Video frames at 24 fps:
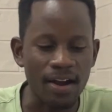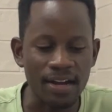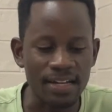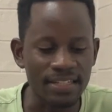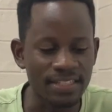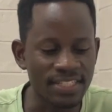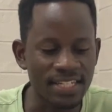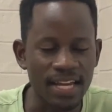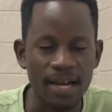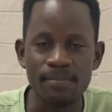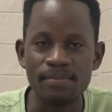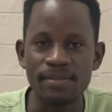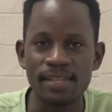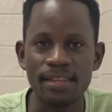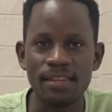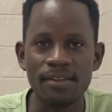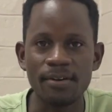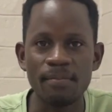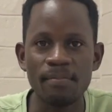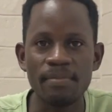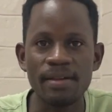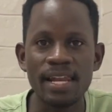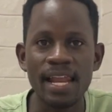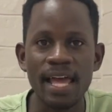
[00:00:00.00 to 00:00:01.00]
germs, and they'll
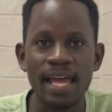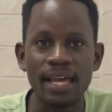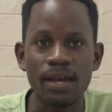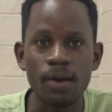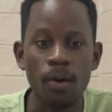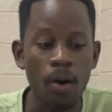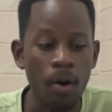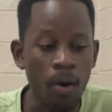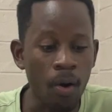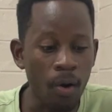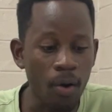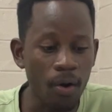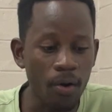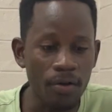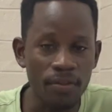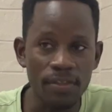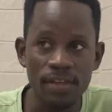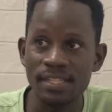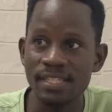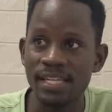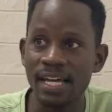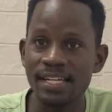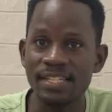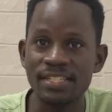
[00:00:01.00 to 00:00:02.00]
be like, oh,
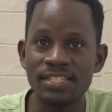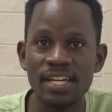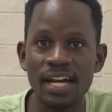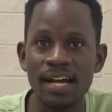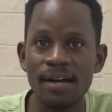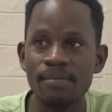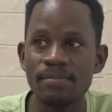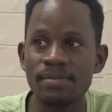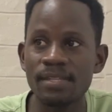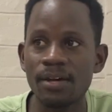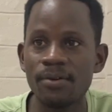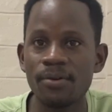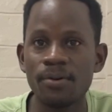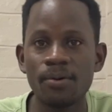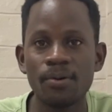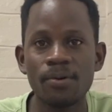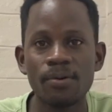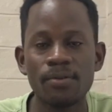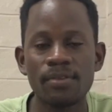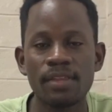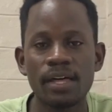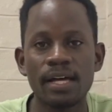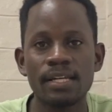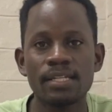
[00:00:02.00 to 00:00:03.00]
these are germs and
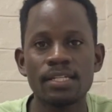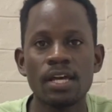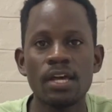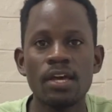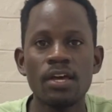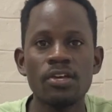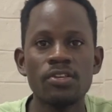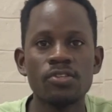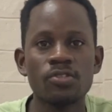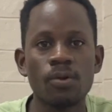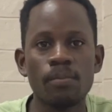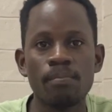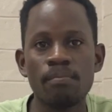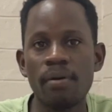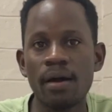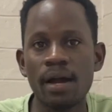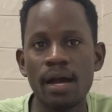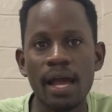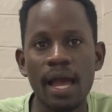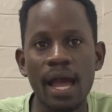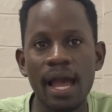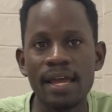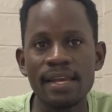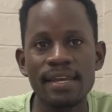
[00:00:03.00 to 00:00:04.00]
all that. So
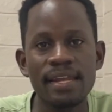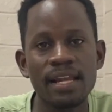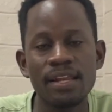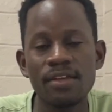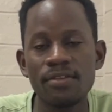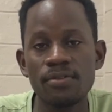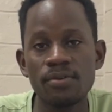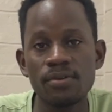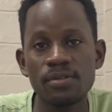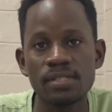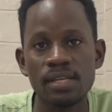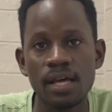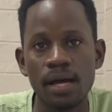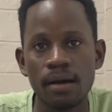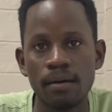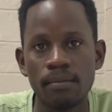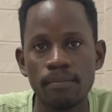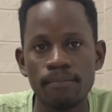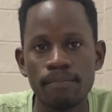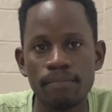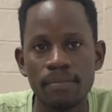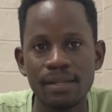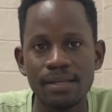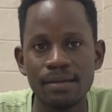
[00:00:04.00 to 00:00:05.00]
but ideally those are
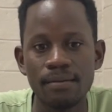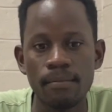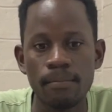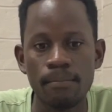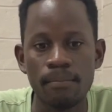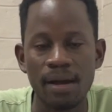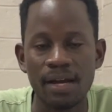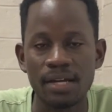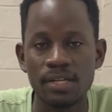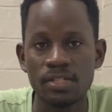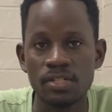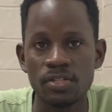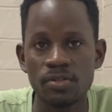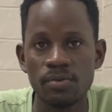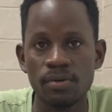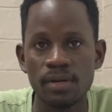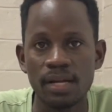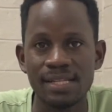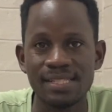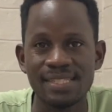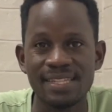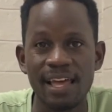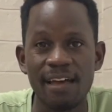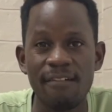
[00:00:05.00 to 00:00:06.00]
bacteria.
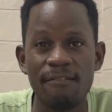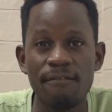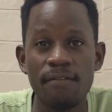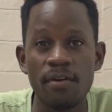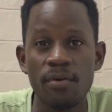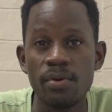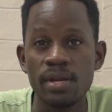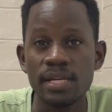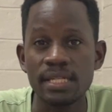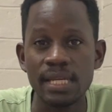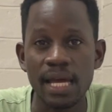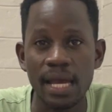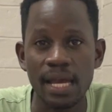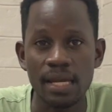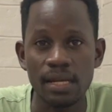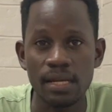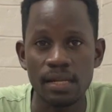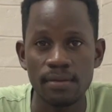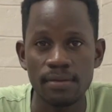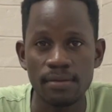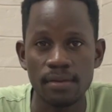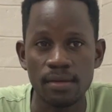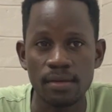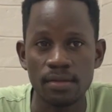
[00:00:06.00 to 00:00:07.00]
They are very tiny
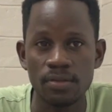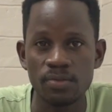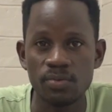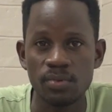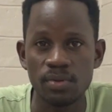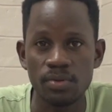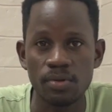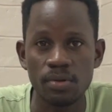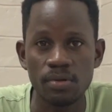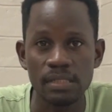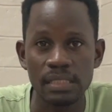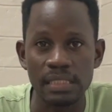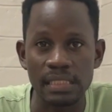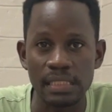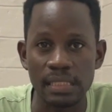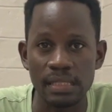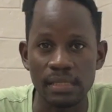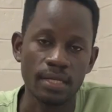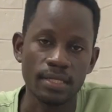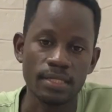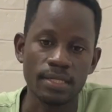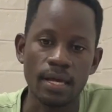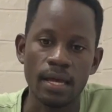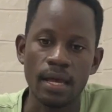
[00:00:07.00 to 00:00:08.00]
things, we don't see
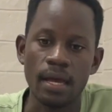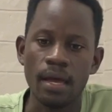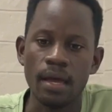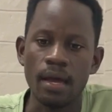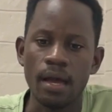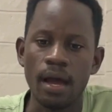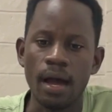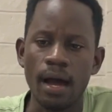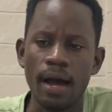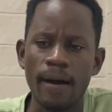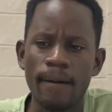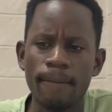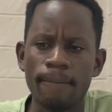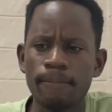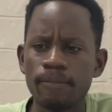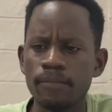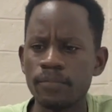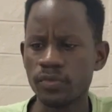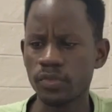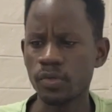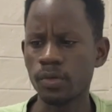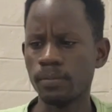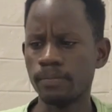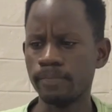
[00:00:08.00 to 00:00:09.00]
them.
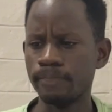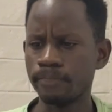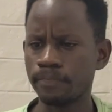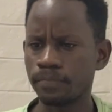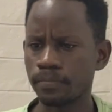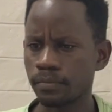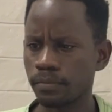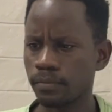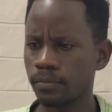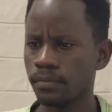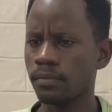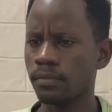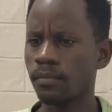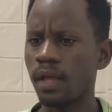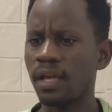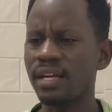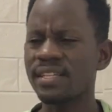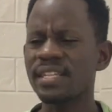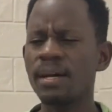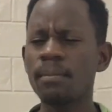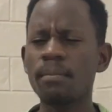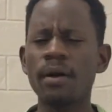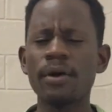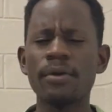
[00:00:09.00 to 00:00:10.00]
So
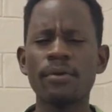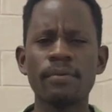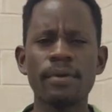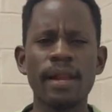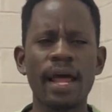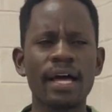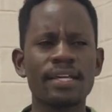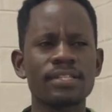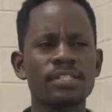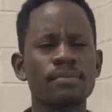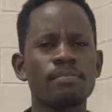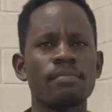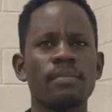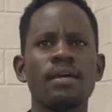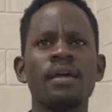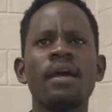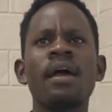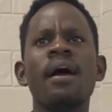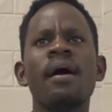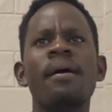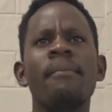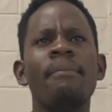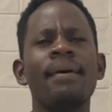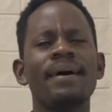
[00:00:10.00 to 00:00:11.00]
someone would ask me,
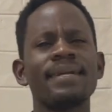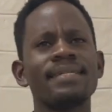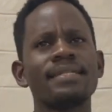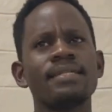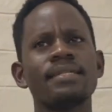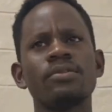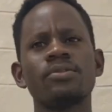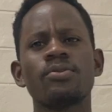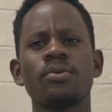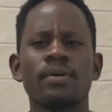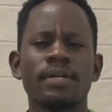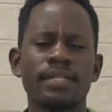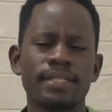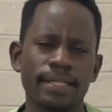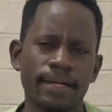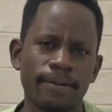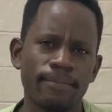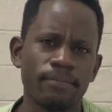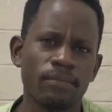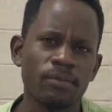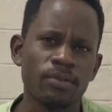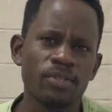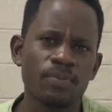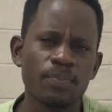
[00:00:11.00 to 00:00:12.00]
but doctor,
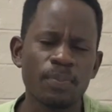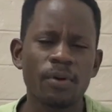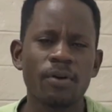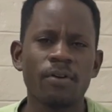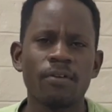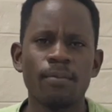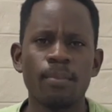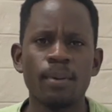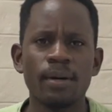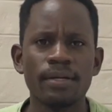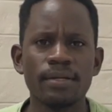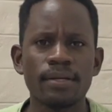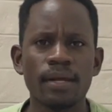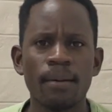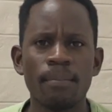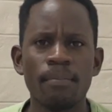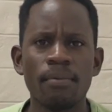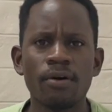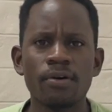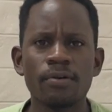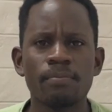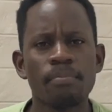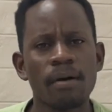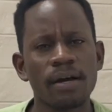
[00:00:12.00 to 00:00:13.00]
you speak
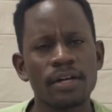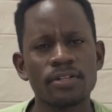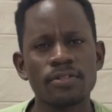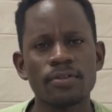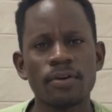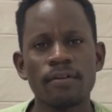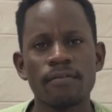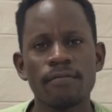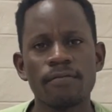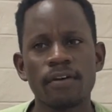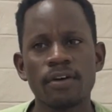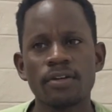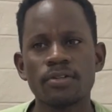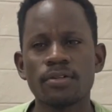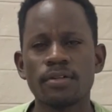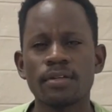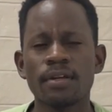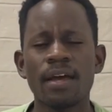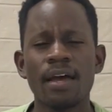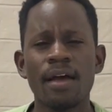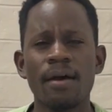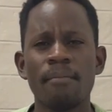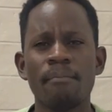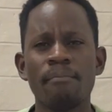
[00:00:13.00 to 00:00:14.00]
about bacterial infection,
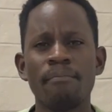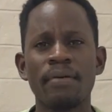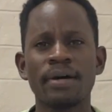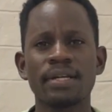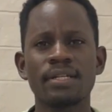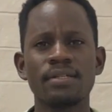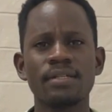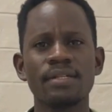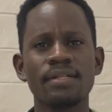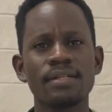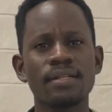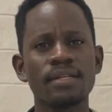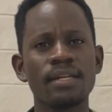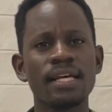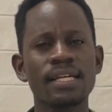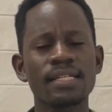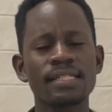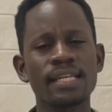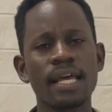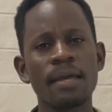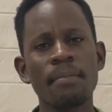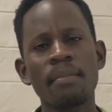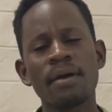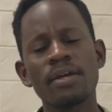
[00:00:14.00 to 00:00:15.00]
but last
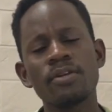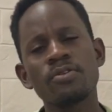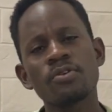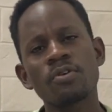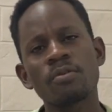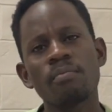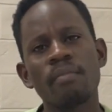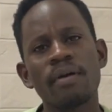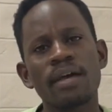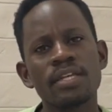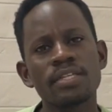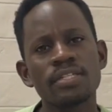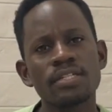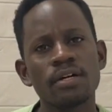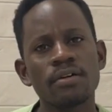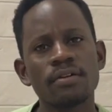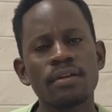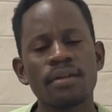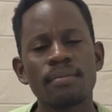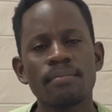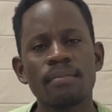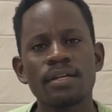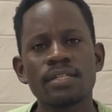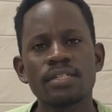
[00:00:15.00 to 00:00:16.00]
time I took my child
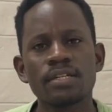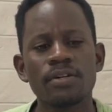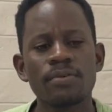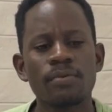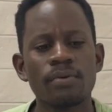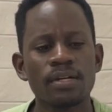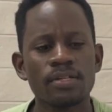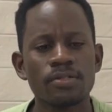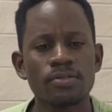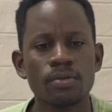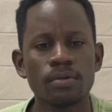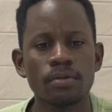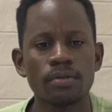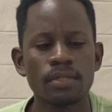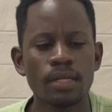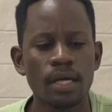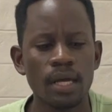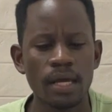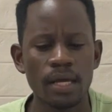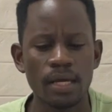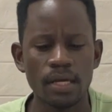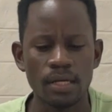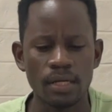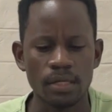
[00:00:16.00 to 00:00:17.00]
and my child was told
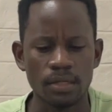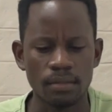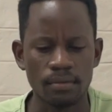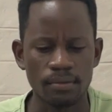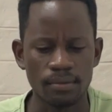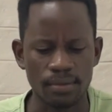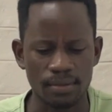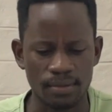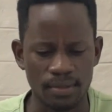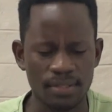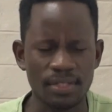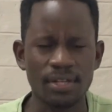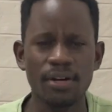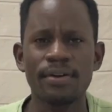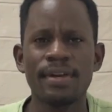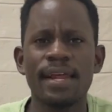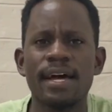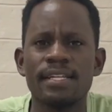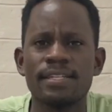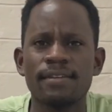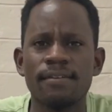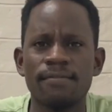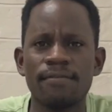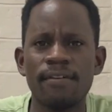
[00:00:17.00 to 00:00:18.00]
child
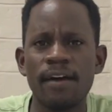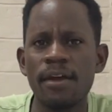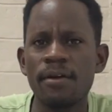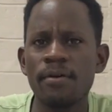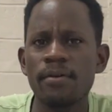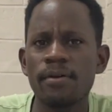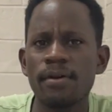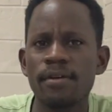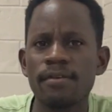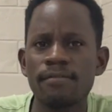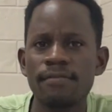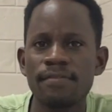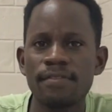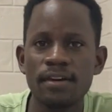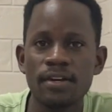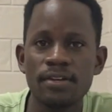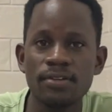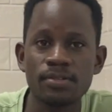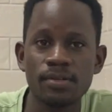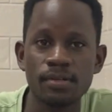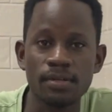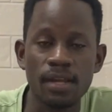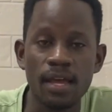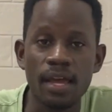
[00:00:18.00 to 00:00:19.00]
has a viral
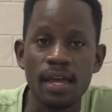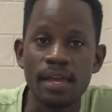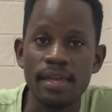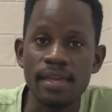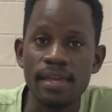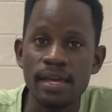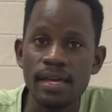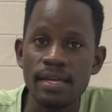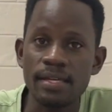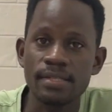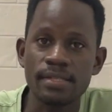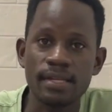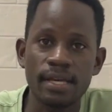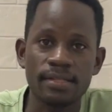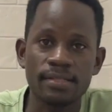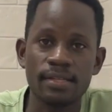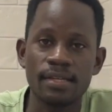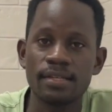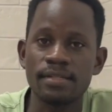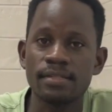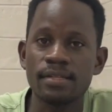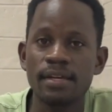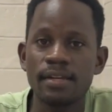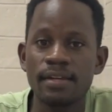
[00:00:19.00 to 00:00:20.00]
infection. Yes, as I
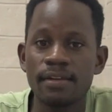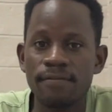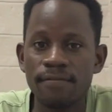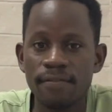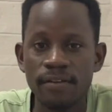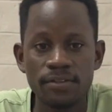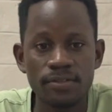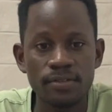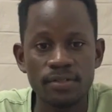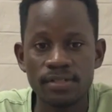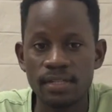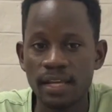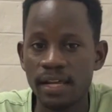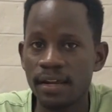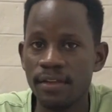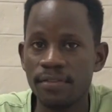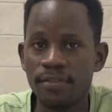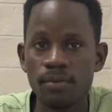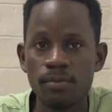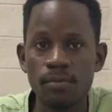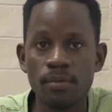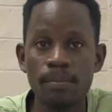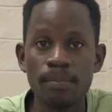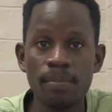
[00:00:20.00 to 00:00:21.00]
said, infection is
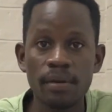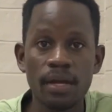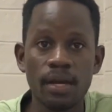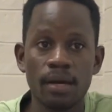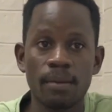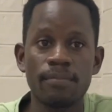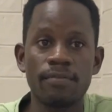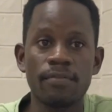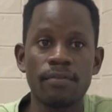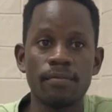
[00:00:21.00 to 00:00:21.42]
anything we pick up